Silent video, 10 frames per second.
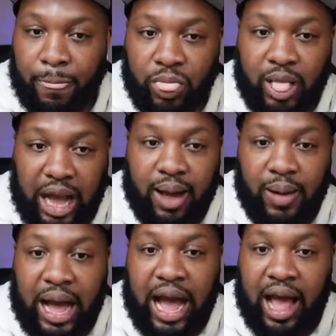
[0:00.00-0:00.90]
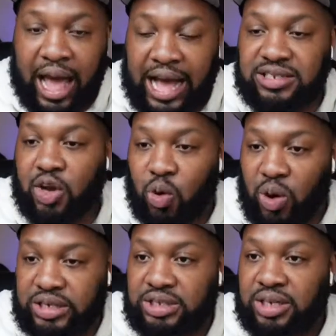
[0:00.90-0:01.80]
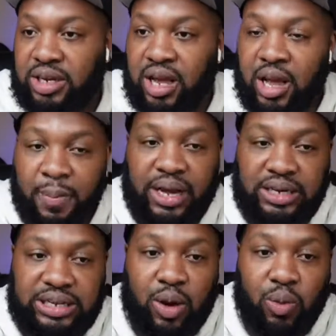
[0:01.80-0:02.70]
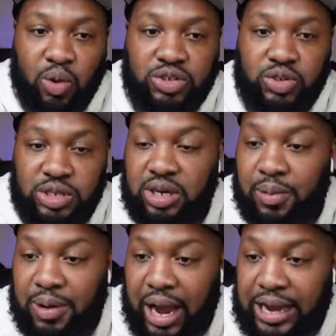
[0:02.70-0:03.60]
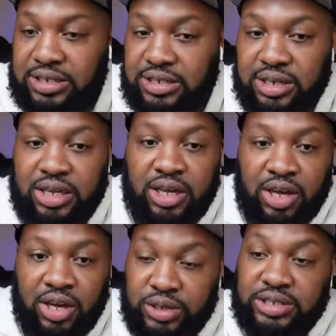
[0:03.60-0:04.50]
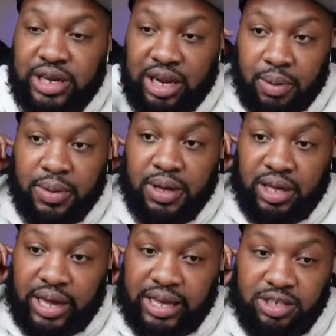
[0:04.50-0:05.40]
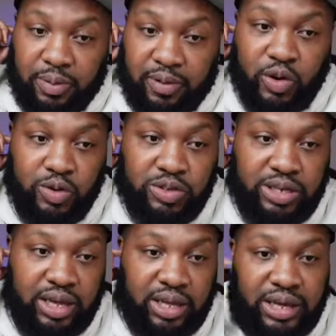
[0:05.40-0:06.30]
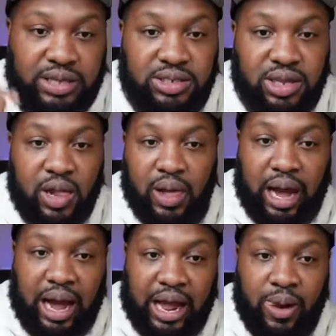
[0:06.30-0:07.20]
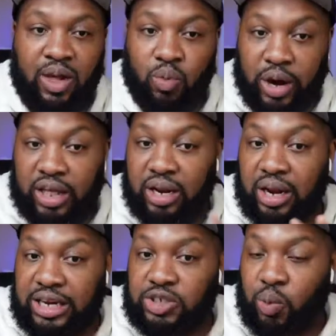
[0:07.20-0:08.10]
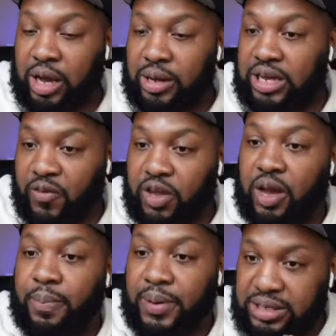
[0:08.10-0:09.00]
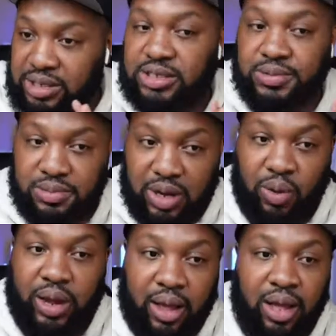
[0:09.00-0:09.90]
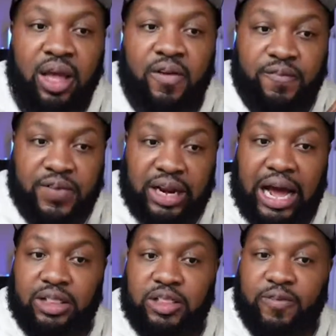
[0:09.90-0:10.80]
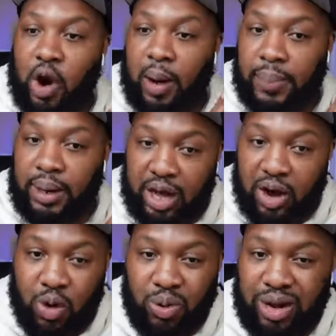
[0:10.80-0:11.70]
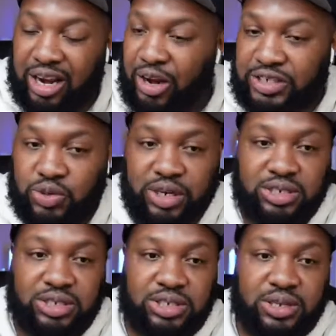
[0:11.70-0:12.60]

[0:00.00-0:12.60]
I asked the question because I want you to subconsciously, you're telling me yes before you say yes. All right, ready to launch a website for your business? Okay, fill out the form below, clear instructions.